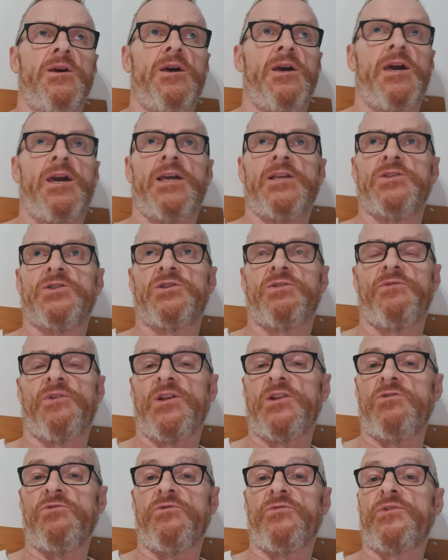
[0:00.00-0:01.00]
hence the
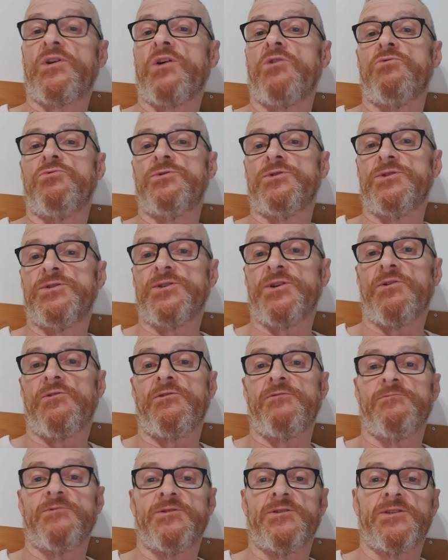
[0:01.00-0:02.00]
value of gold and
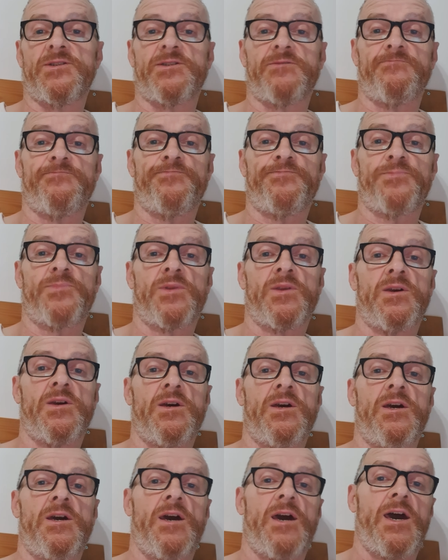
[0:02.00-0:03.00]
diamonds.
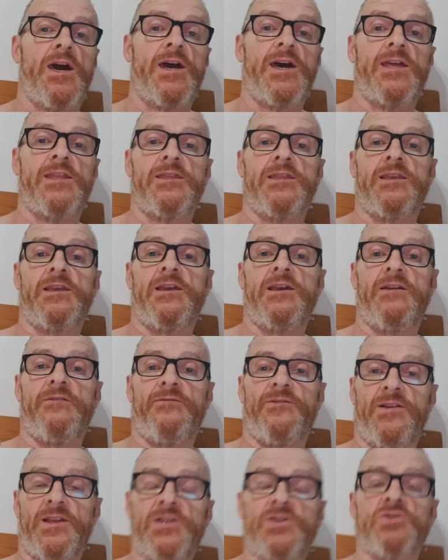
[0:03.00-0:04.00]
And
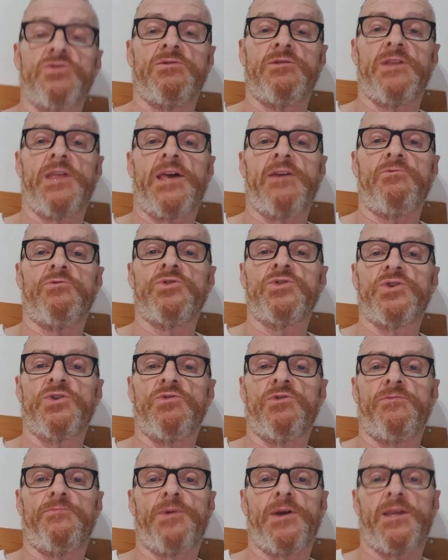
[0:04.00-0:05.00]
if literally they were
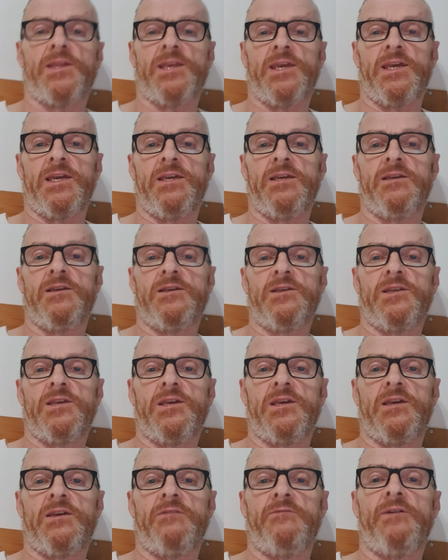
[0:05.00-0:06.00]
2 a penny,
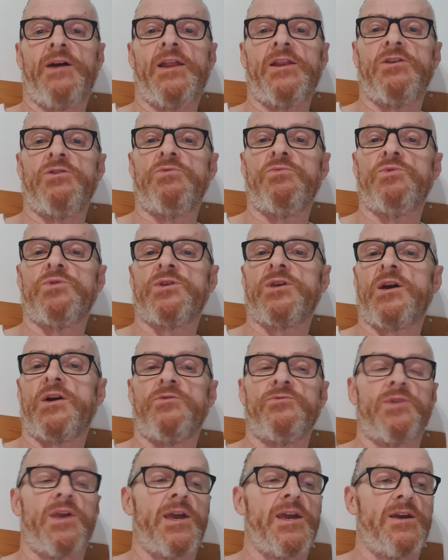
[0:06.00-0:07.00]
the value would
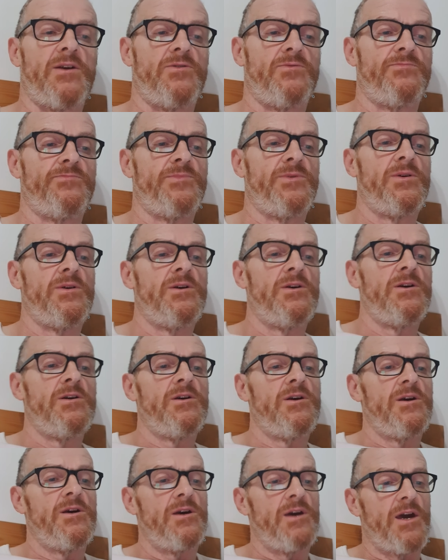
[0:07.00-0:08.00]
go down,
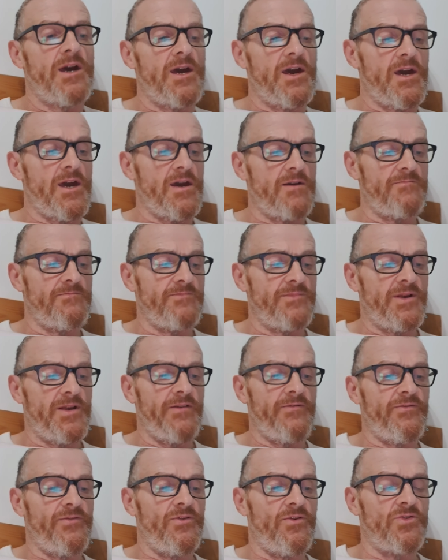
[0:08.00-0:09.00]

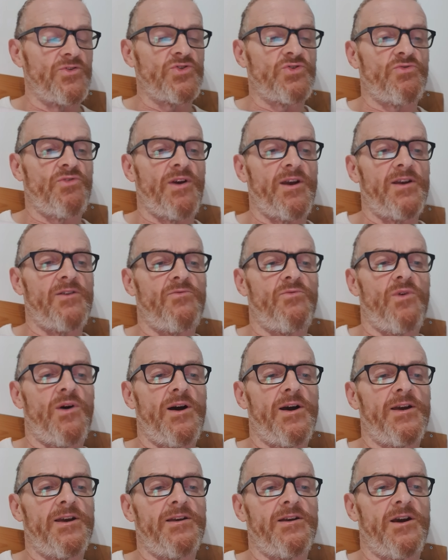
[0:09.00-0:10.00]
if not straight
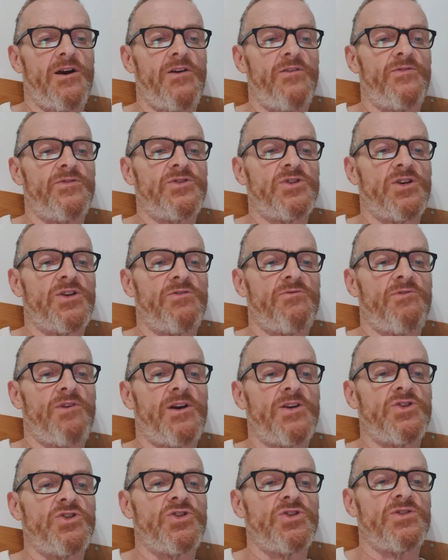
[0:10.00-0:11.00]
away, over
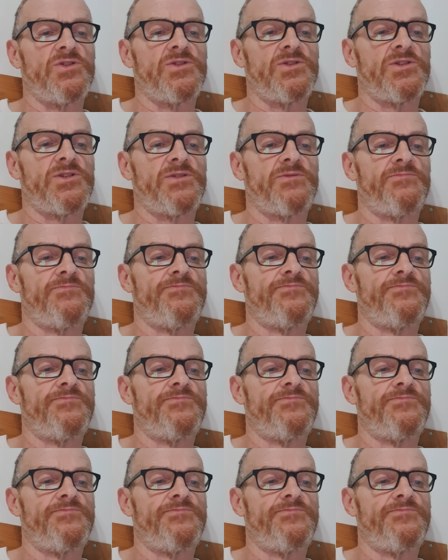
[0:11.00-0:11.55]
generations.